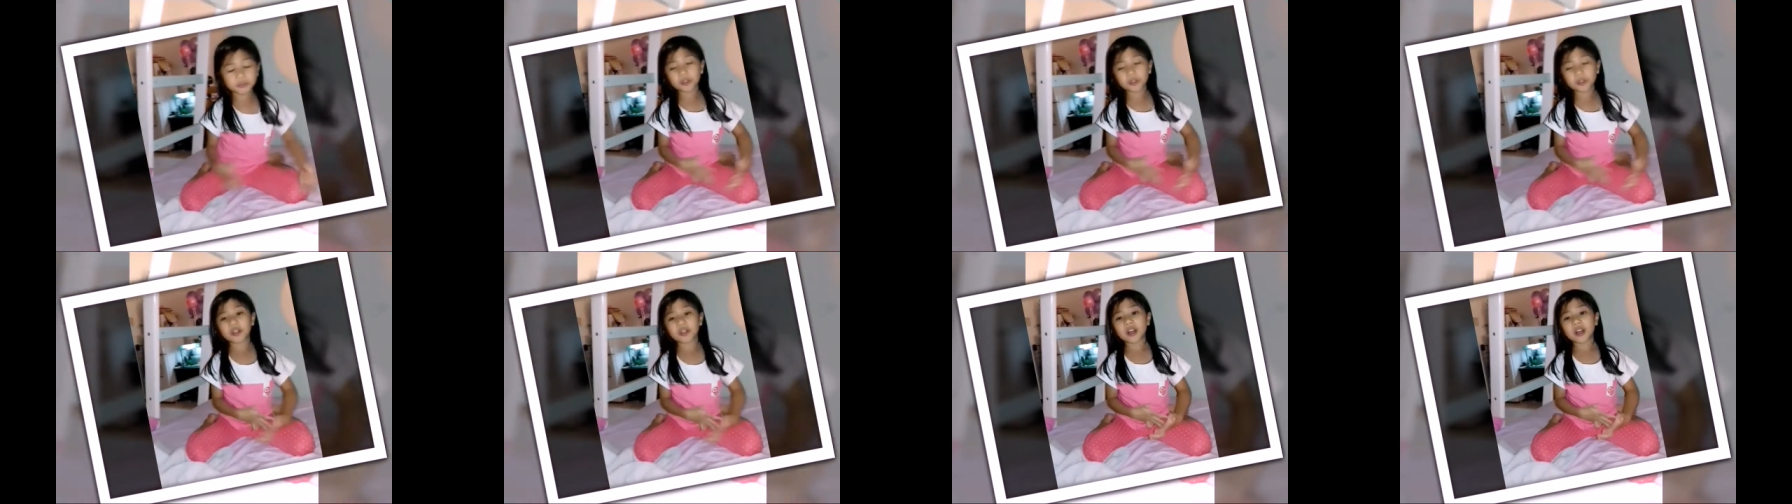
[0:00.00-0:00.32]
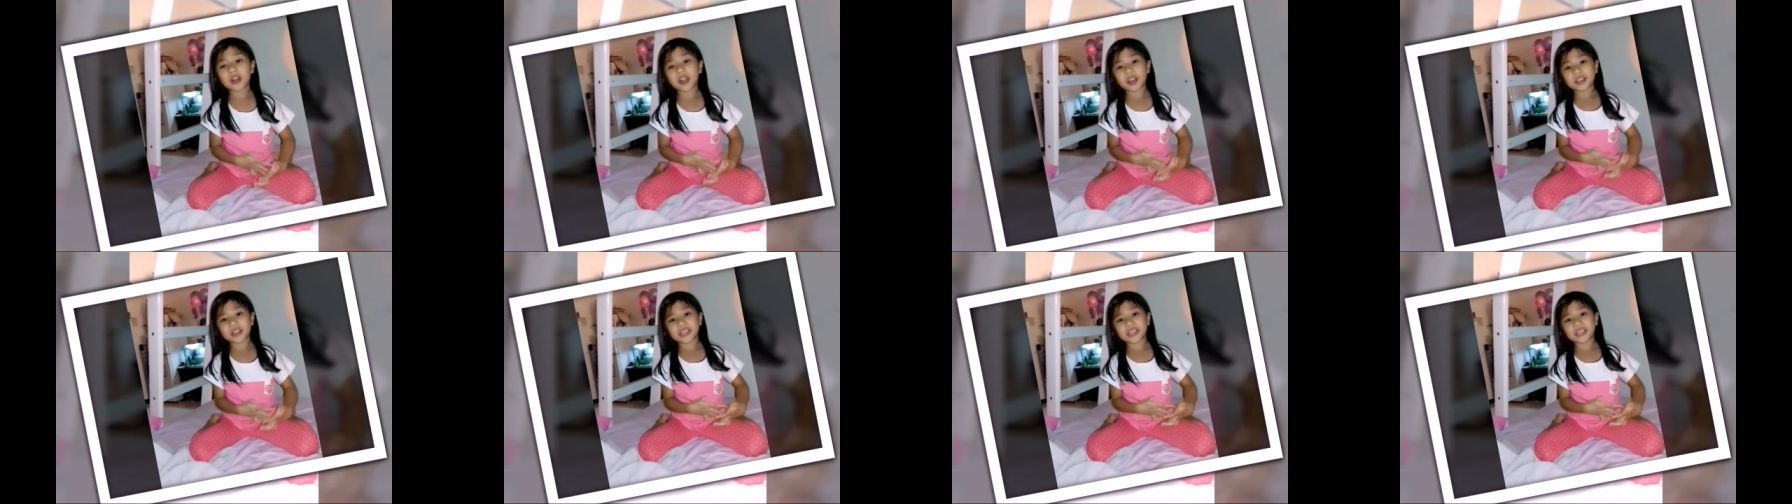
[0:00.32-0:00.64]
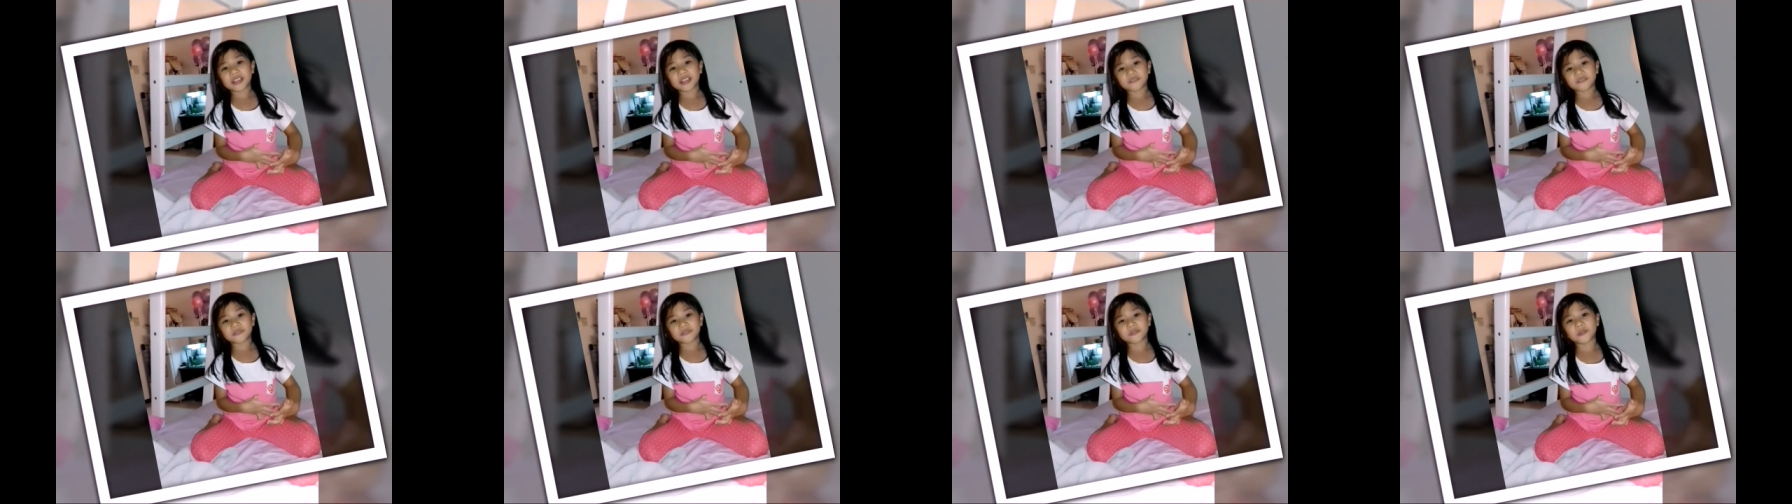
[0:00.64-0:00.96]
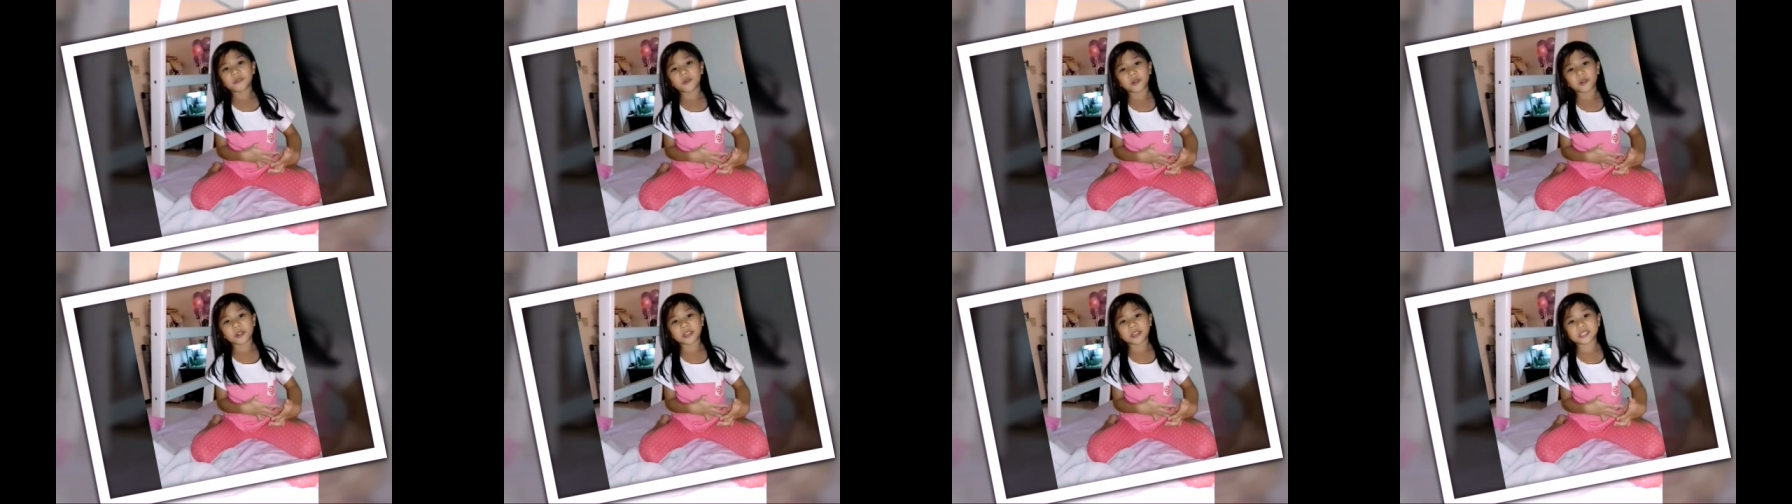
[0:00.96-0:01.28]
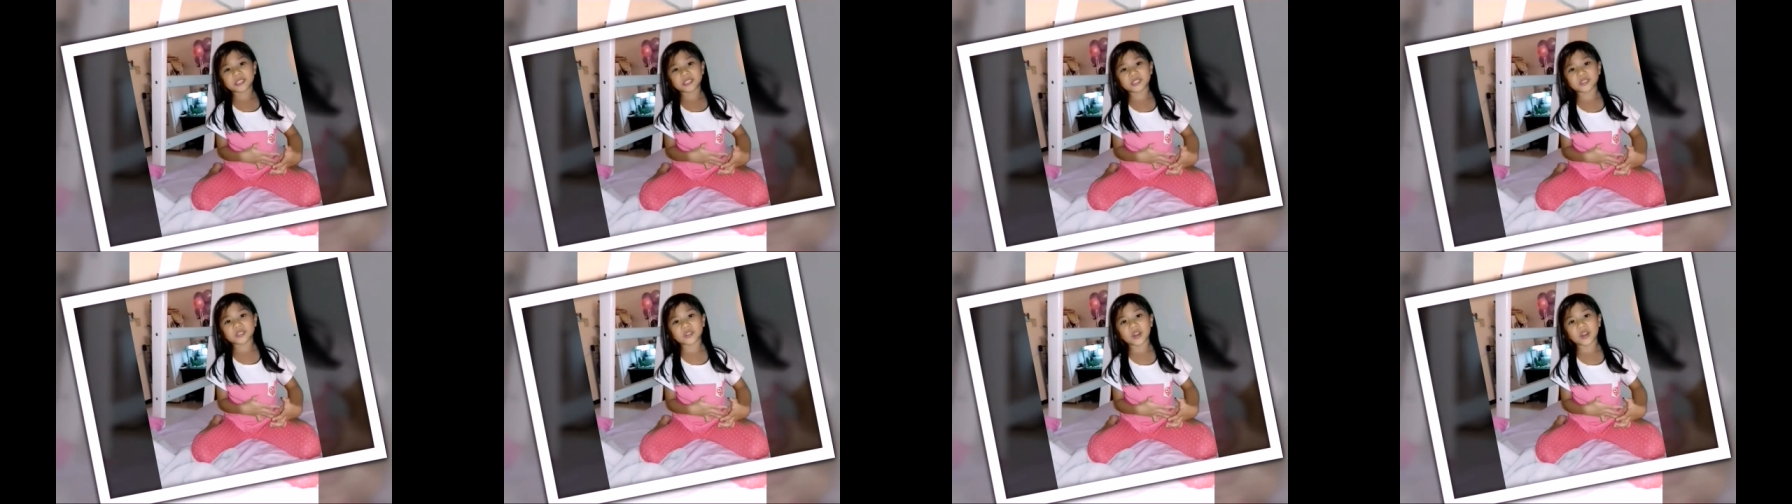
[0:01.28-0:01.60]
beautiful heart and
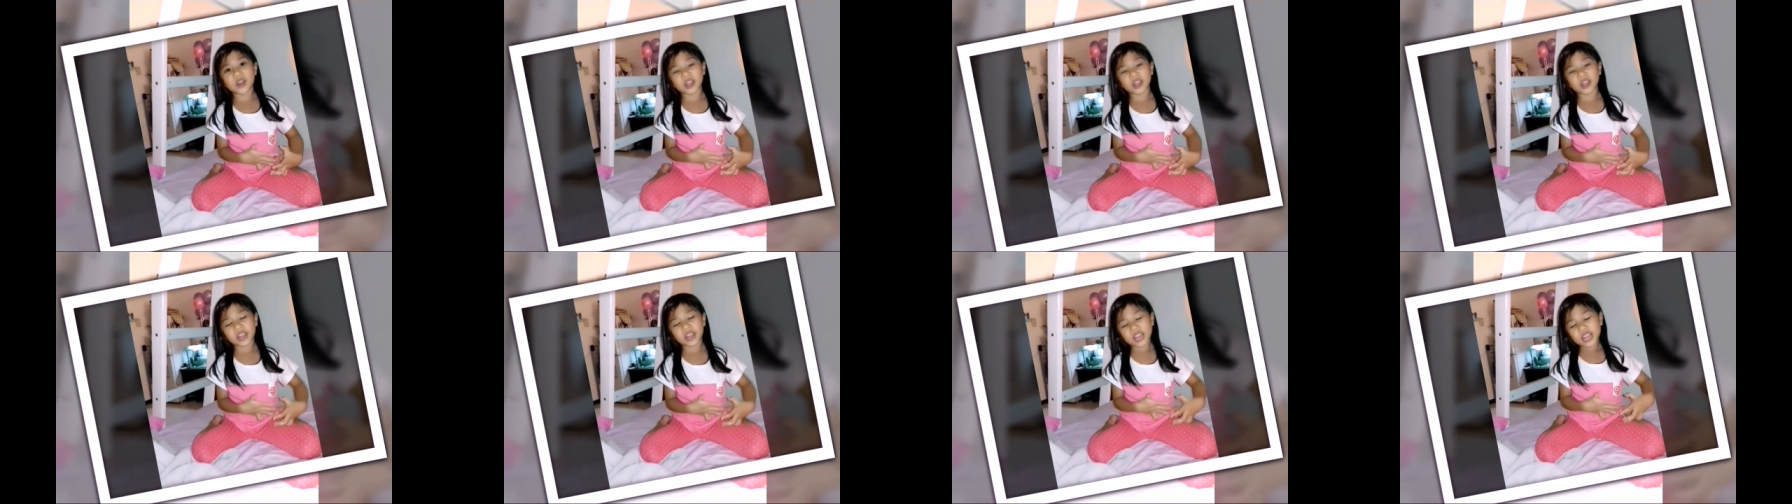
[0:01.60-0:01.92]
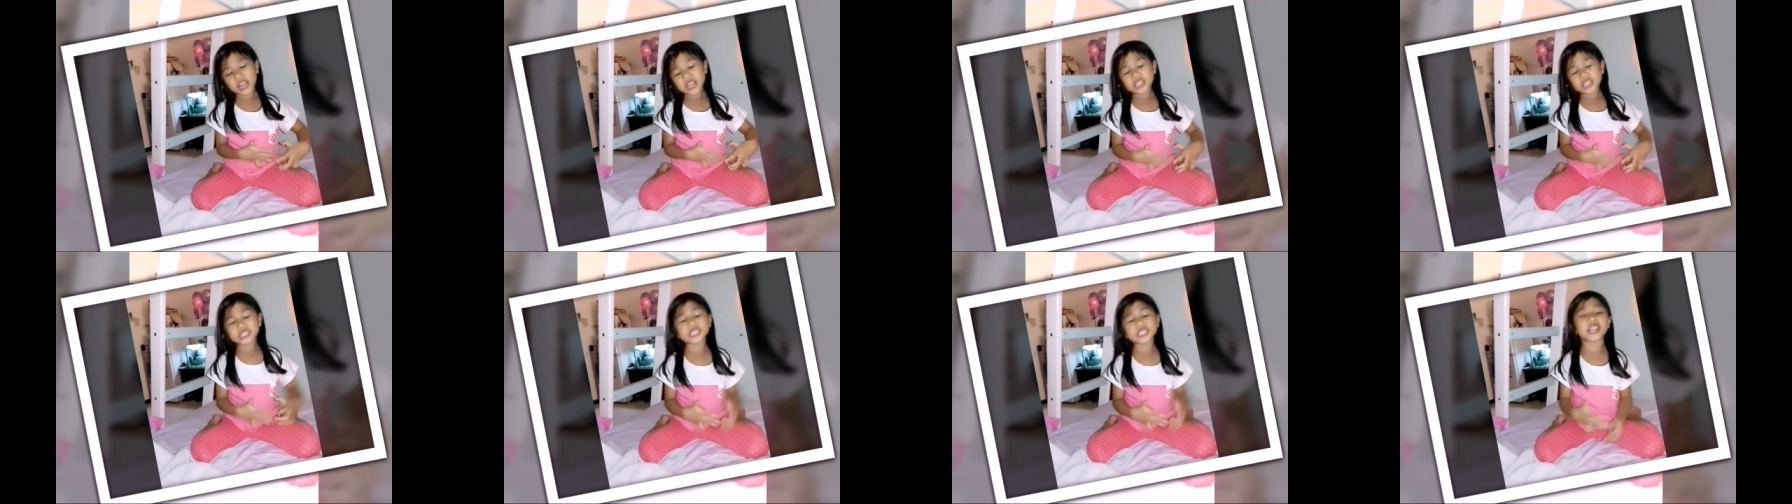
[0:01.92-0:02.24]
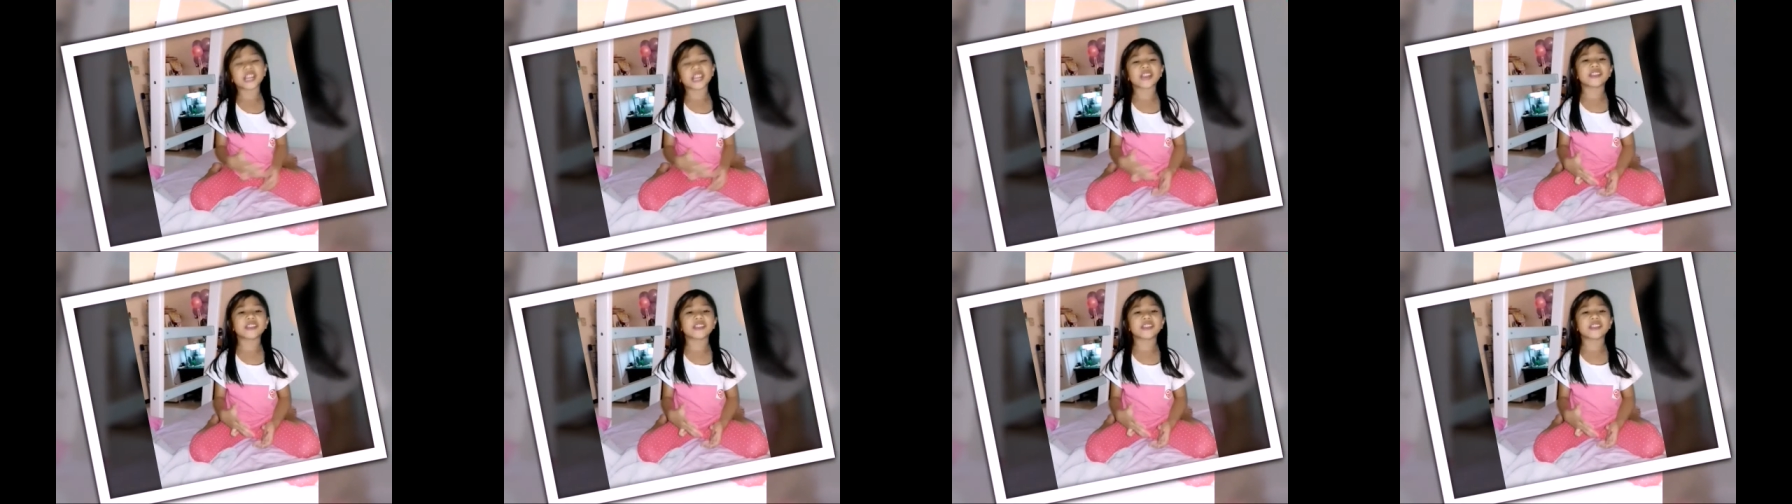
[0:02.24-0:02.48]
full and strong,